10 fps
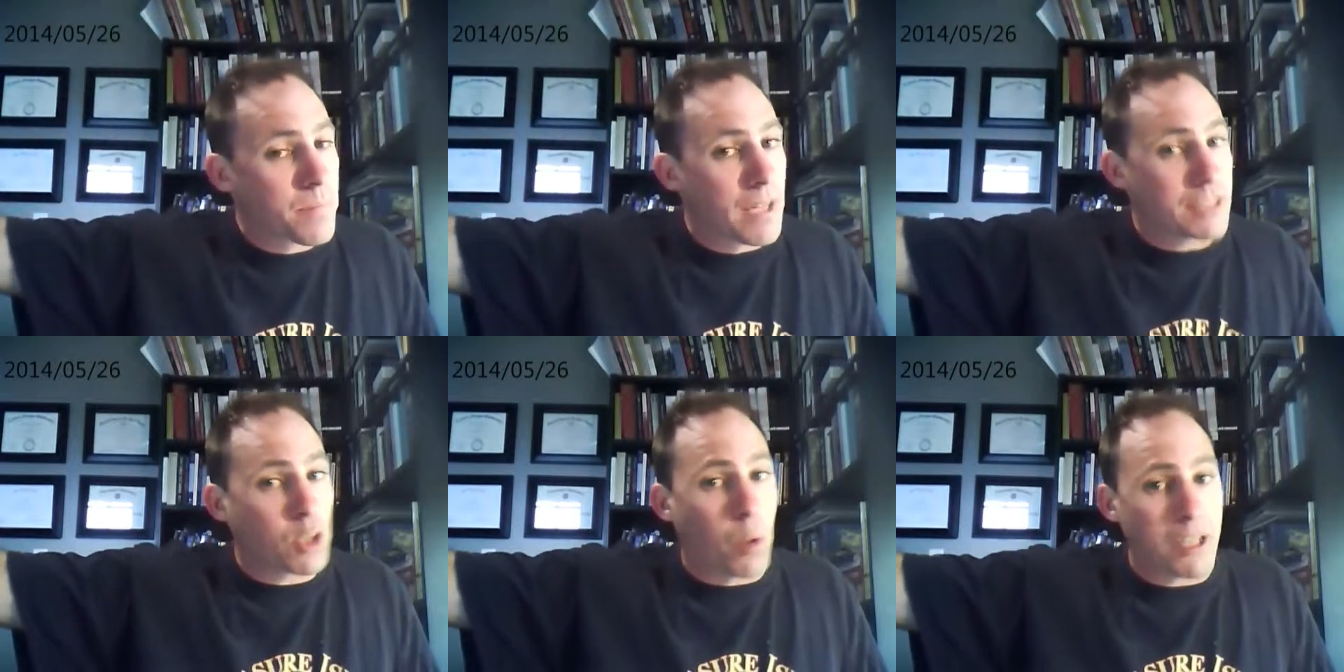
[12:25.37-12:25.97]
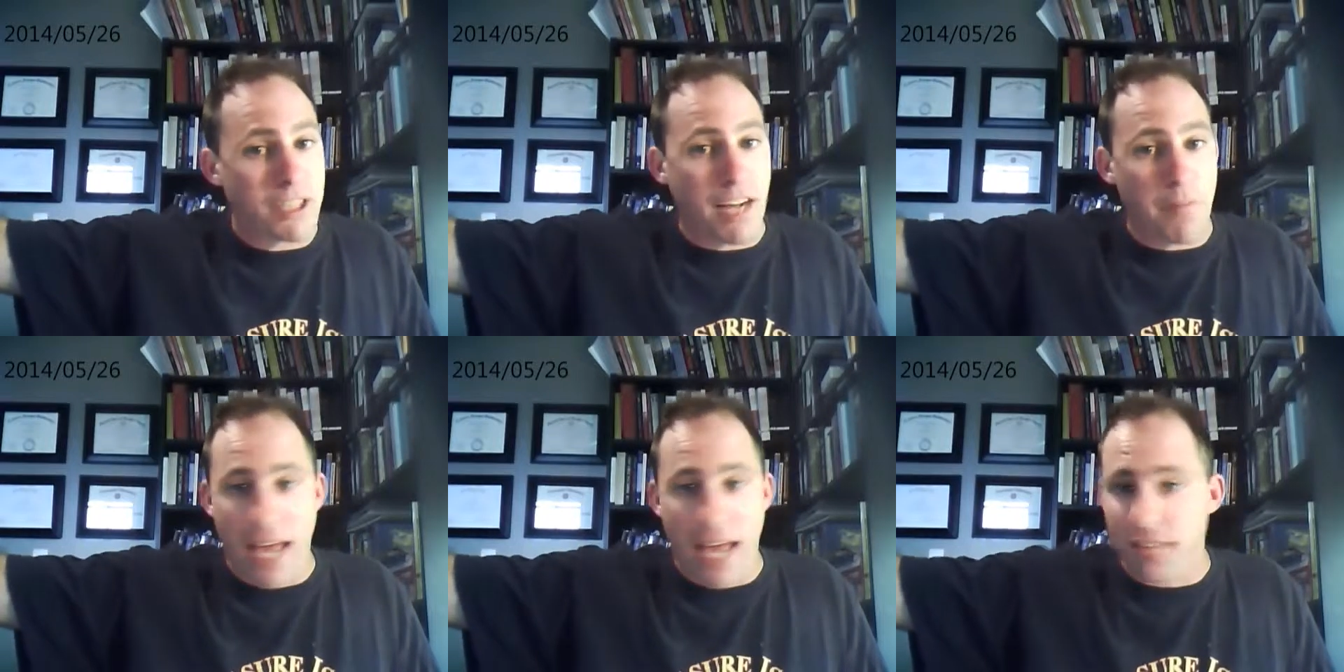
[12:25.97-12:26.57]
That's a question I've
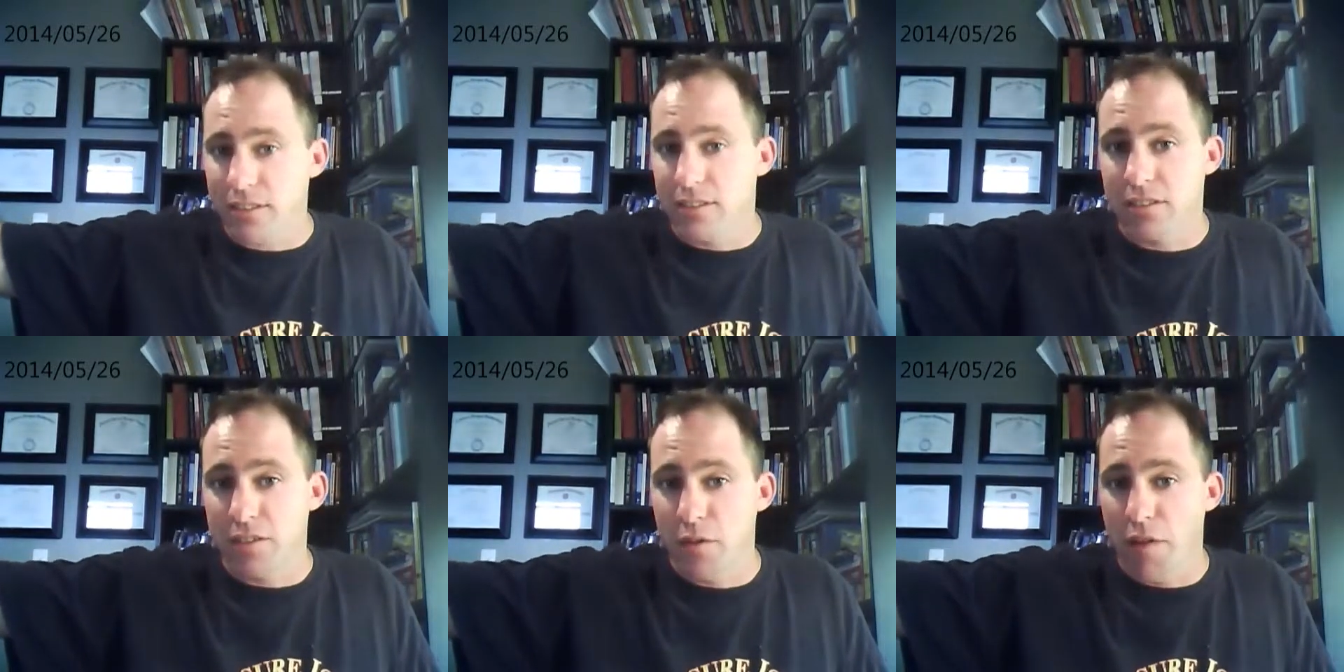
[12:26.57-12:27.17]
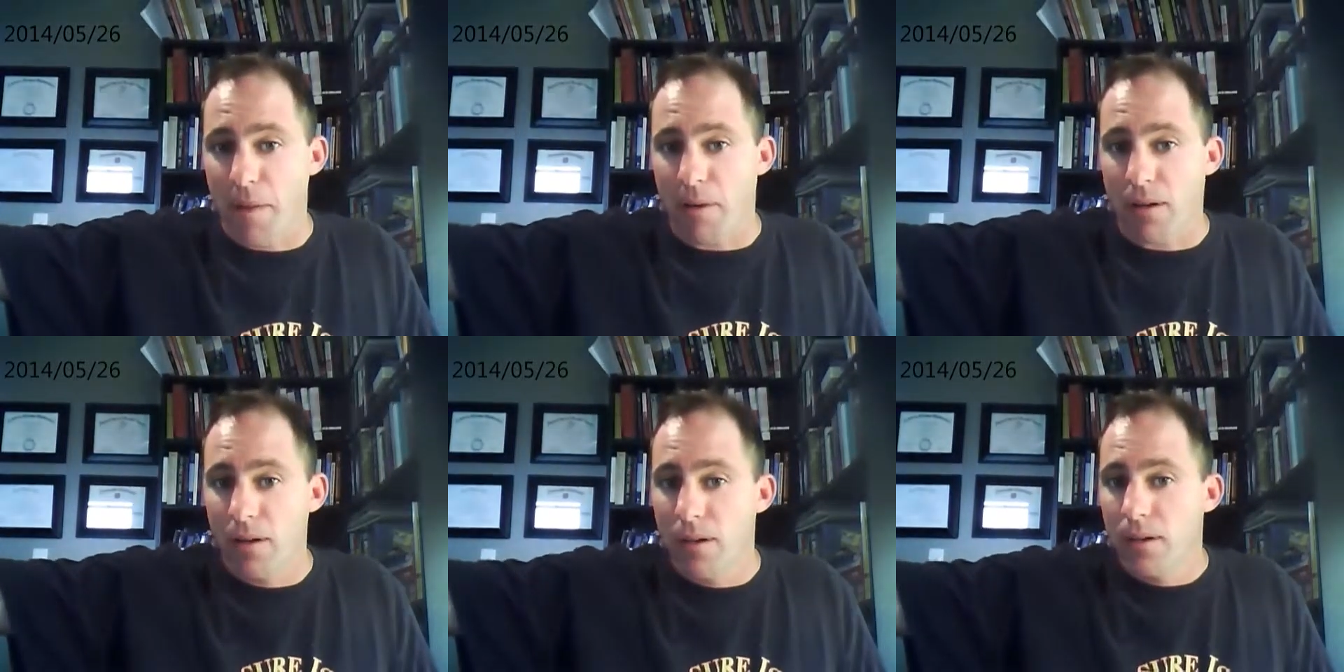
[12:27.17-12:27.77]
been asking since November
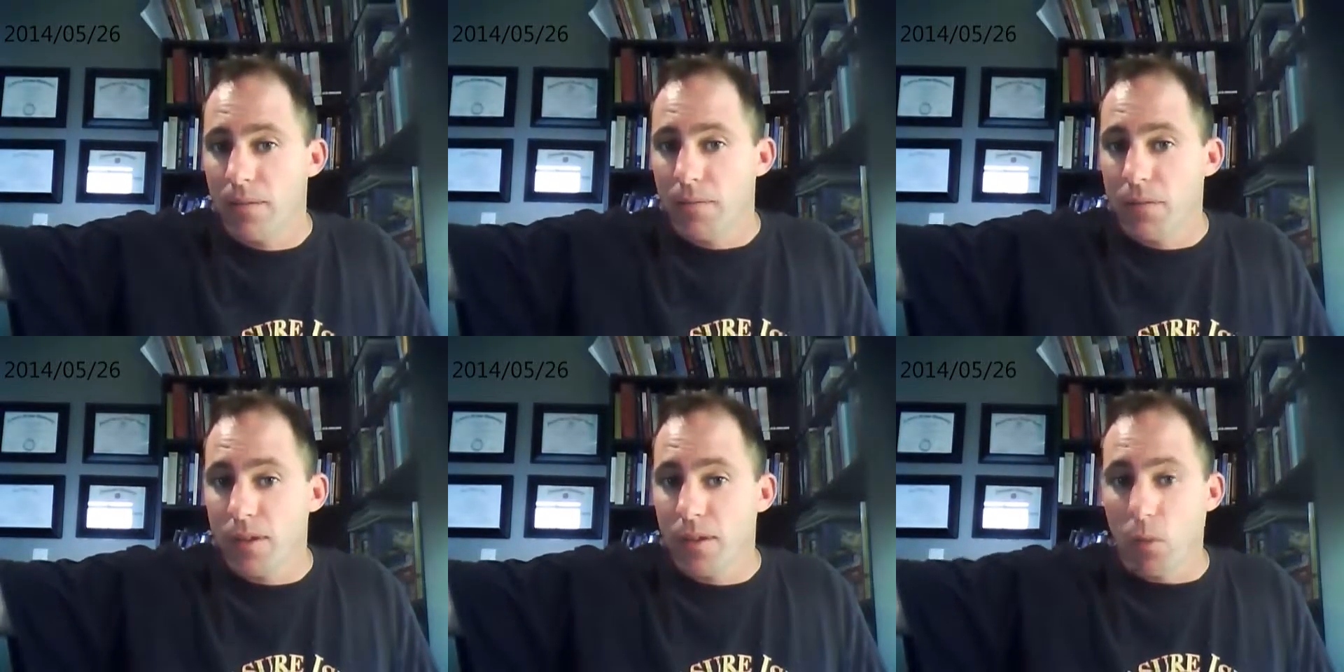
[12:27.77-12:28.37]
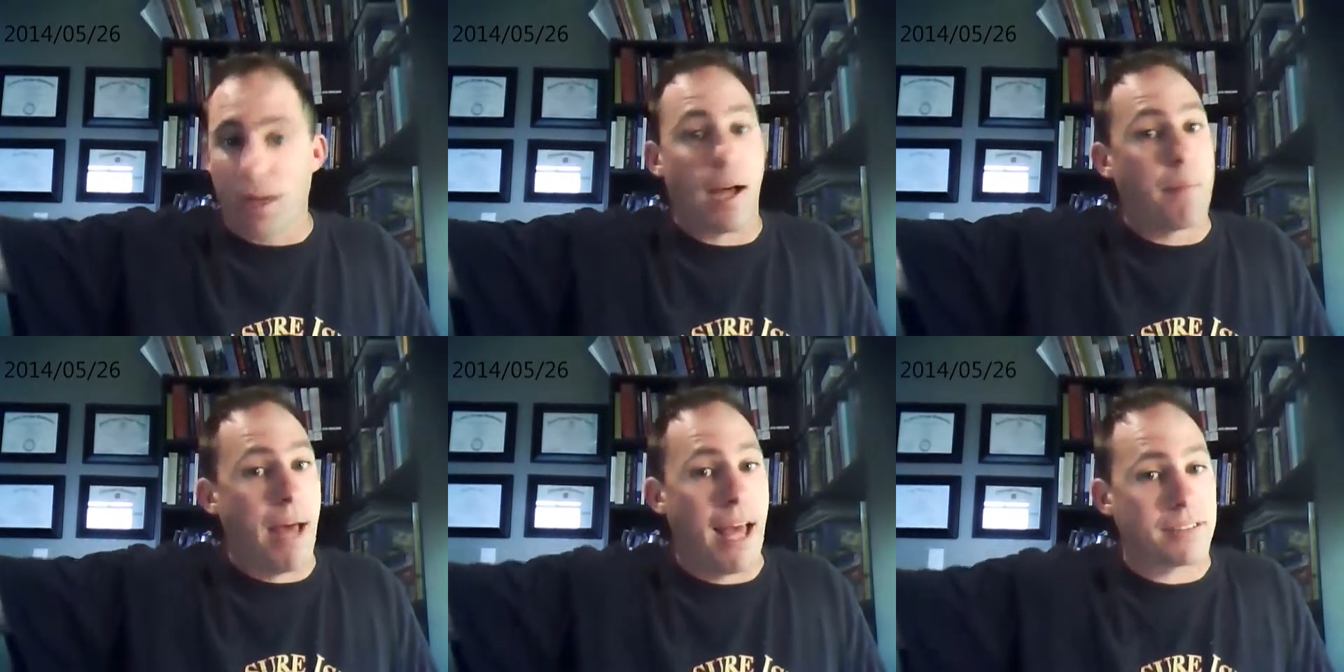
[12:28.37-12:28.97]
when it
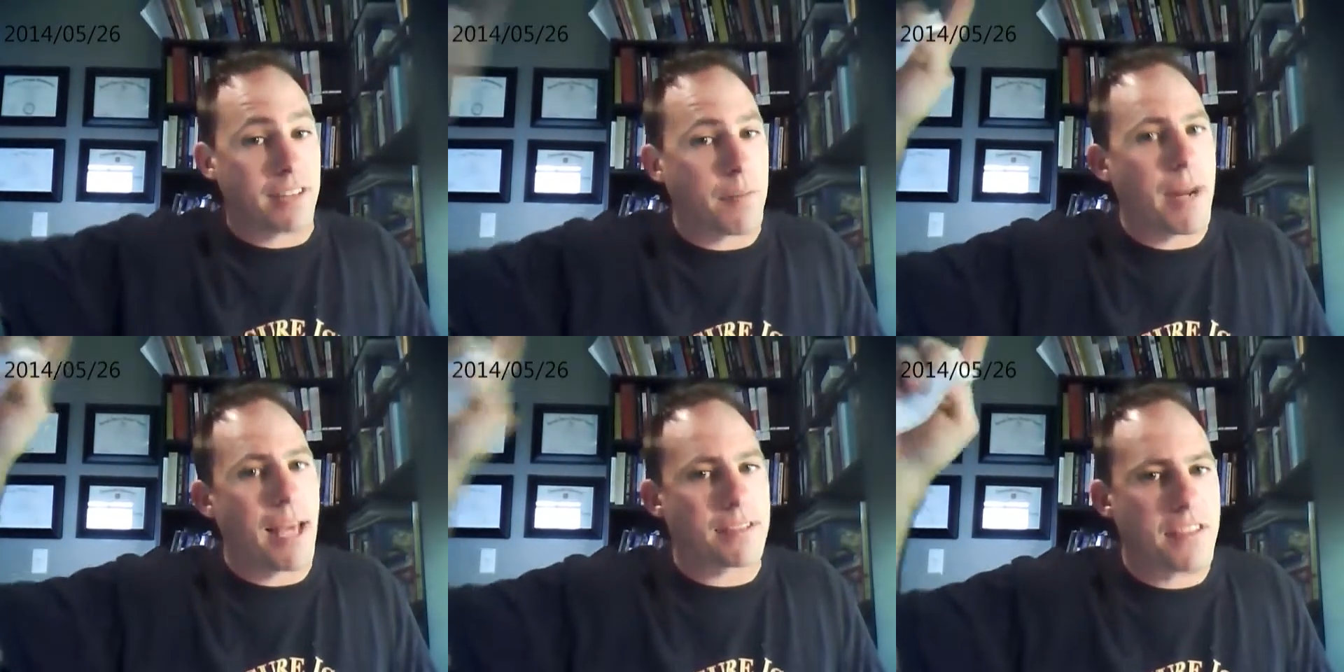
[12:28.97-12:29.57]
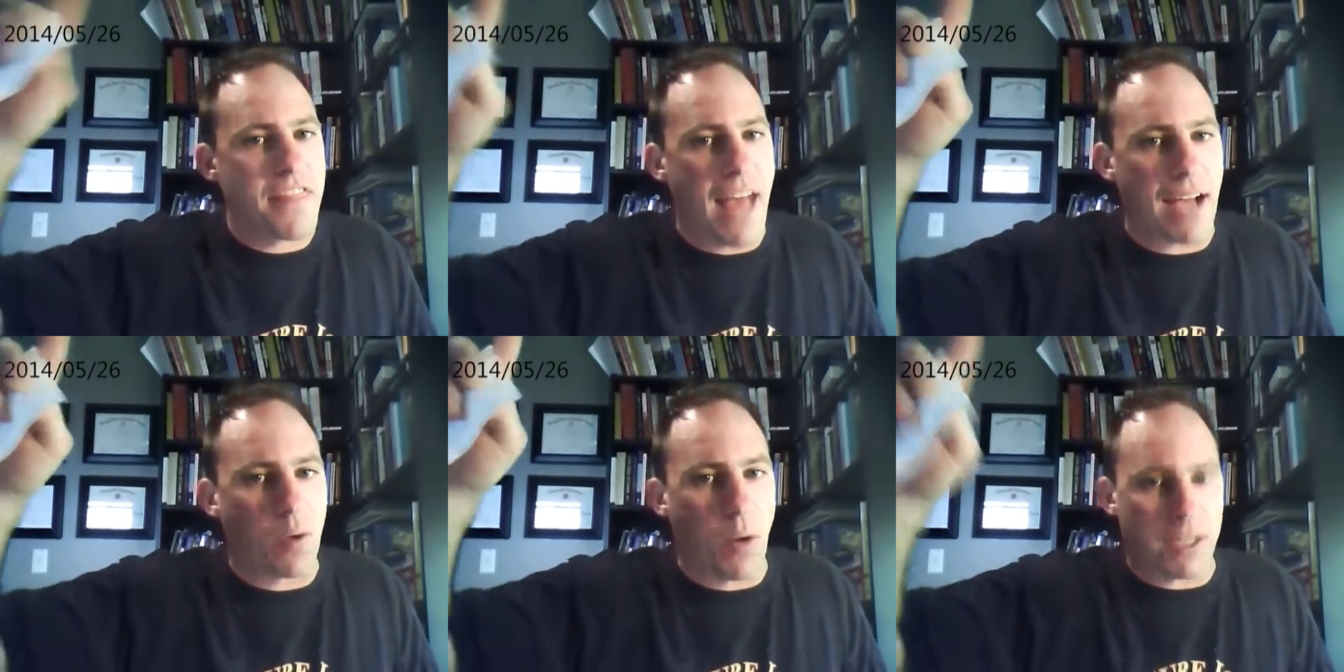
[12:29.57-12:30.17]
got passed. I've been asking that
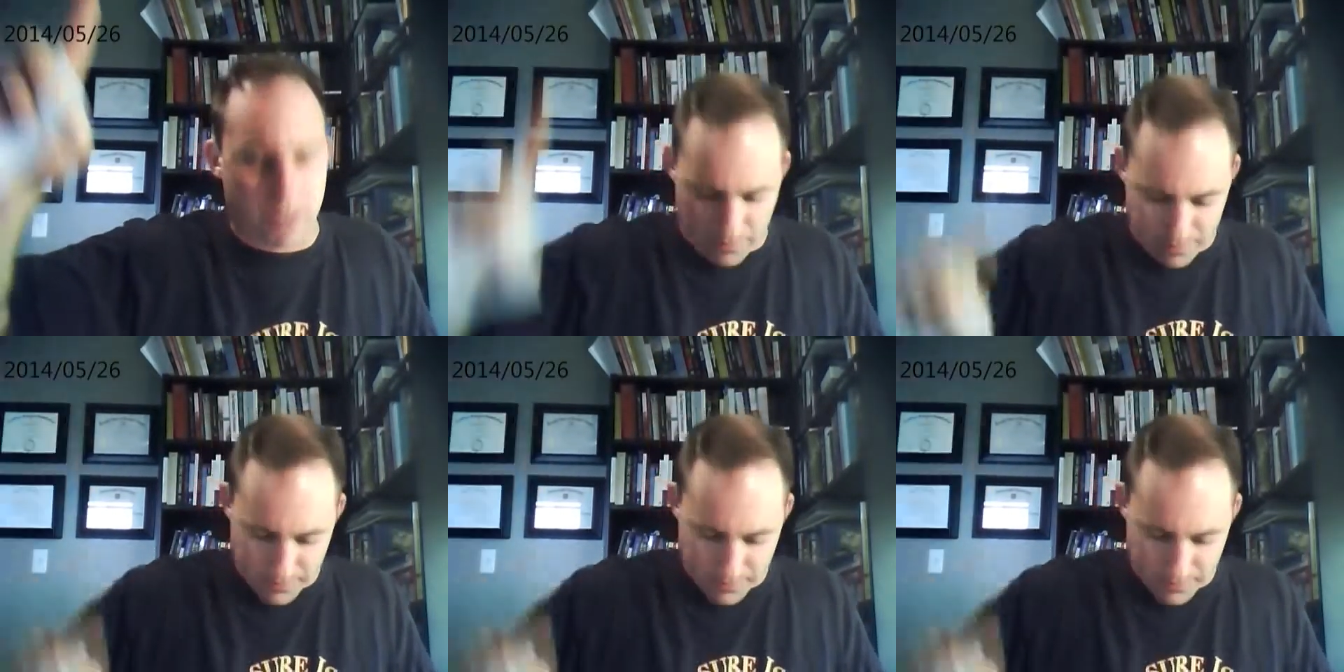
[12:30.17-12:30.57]
question.